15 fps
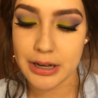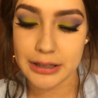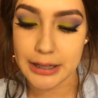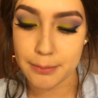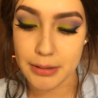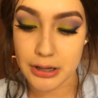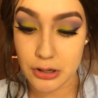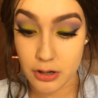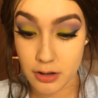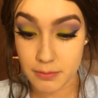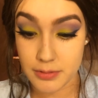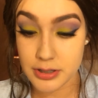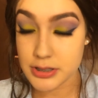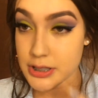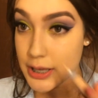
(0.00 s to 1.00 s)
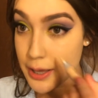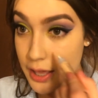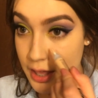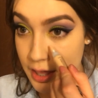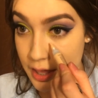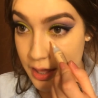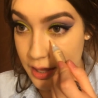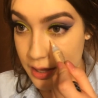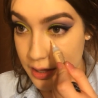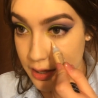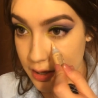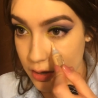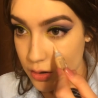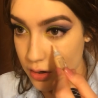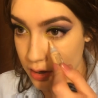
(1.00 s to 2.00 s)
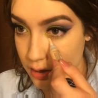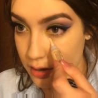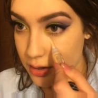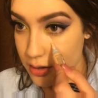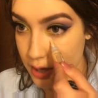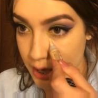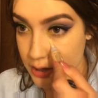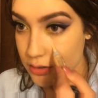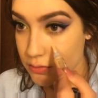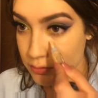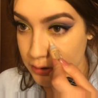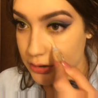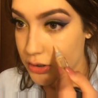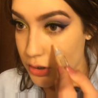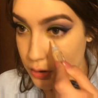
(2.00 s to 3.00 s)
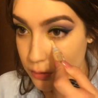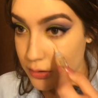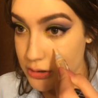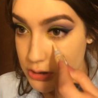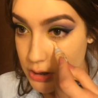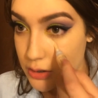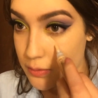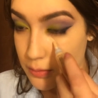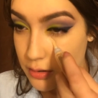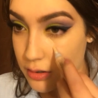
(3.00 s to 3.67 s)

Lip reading: one I like better, obviously. I don't really know, so